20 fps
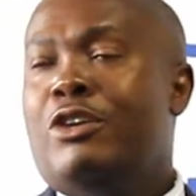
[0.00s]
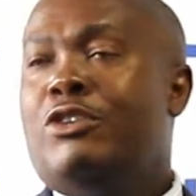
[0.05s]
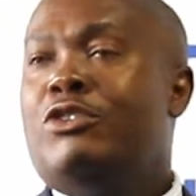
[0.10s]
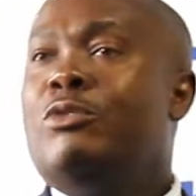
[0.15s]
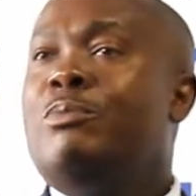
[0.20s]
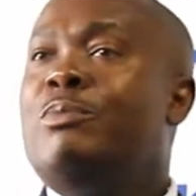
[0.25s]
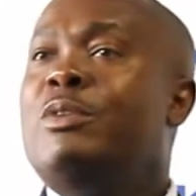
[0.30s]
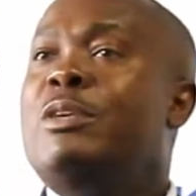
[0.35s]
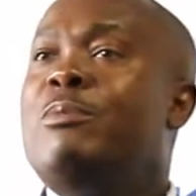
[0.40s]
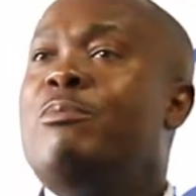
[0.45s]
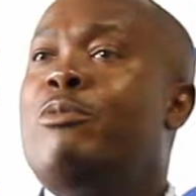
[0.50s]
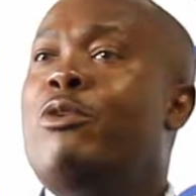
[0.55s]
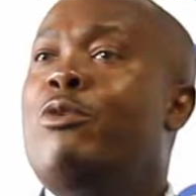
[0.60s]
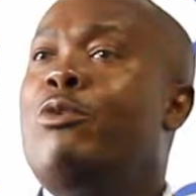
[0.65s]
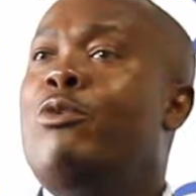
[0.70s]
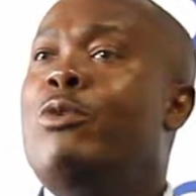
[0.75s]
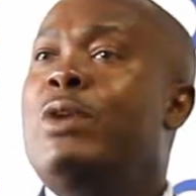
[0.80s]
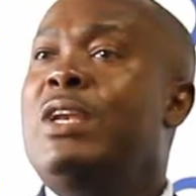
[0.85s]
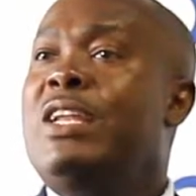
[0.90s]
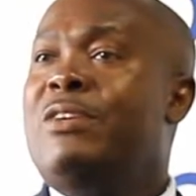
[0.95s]
to people
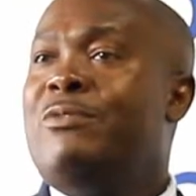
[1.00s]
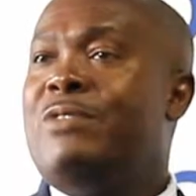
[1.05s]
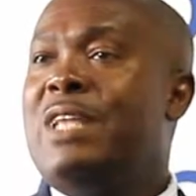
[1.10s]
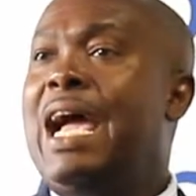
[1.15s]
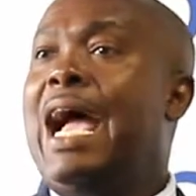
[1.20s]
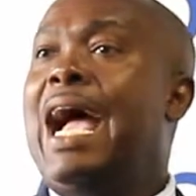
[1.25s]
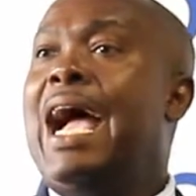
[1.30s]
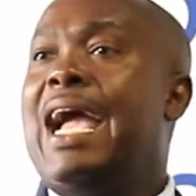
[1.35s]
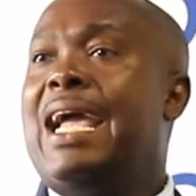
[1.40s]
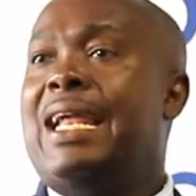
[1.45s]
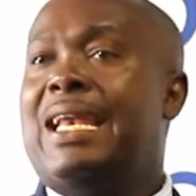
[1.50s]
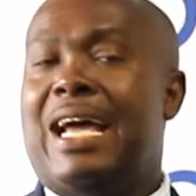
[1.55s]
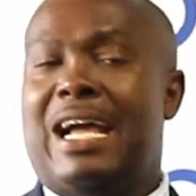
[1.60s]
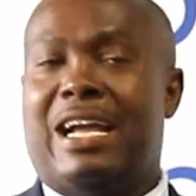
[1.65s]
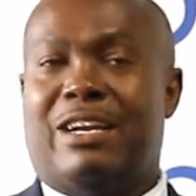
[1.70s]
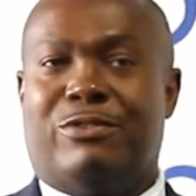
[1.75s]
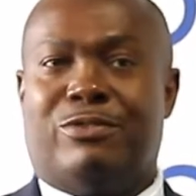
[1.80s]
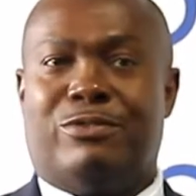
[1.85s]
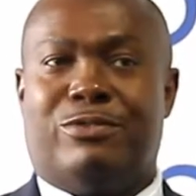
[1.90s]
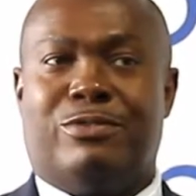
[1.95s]
who live the high
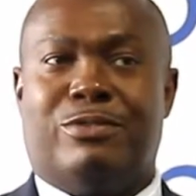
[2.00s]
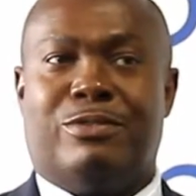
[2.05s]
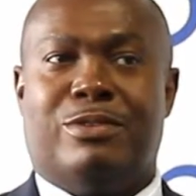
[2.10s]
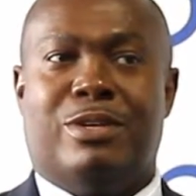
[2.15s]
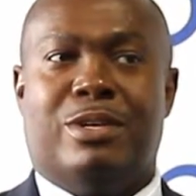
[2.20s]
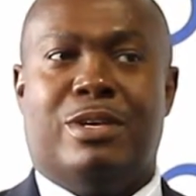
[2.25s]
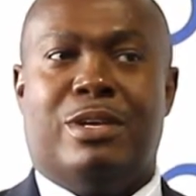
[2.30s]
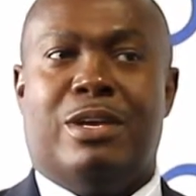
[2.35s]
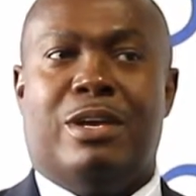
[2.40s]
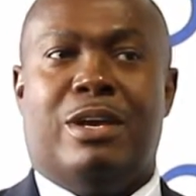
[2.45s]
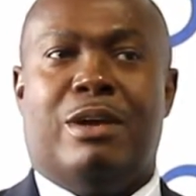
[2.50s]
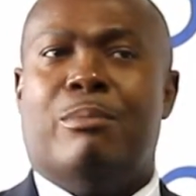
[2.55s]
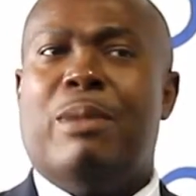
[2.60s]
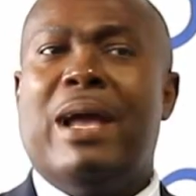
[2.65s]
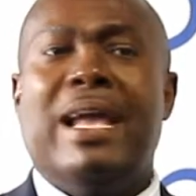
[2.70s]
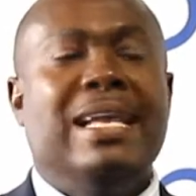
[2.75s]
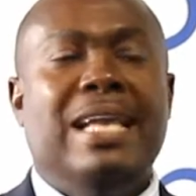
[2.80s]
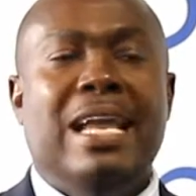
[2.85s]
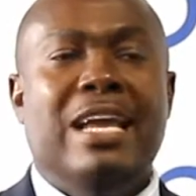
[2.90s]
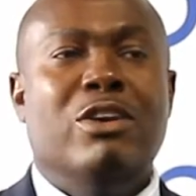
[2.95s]
life.
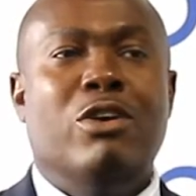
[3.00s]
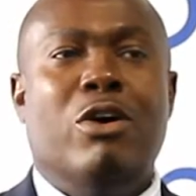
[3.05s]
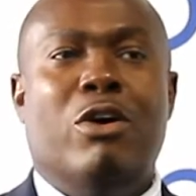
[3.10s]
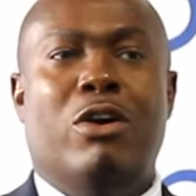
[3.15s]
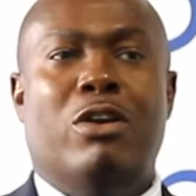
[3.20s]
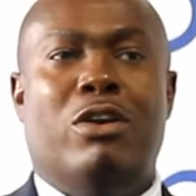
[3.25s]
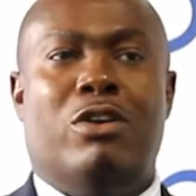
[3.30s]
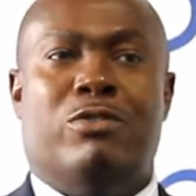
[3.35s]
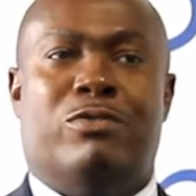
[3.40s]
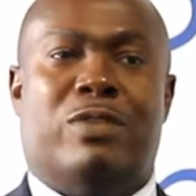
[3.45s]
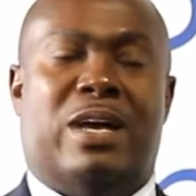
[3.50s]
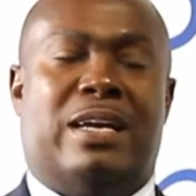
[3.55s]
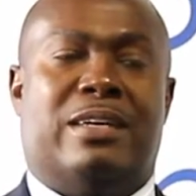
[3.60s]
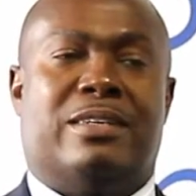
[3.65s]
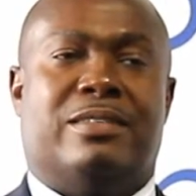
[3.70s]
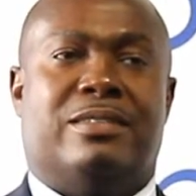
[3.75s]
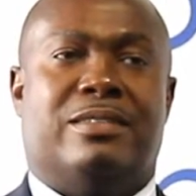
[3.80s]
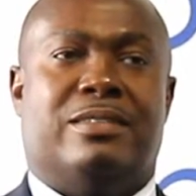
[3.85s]
But again, all over.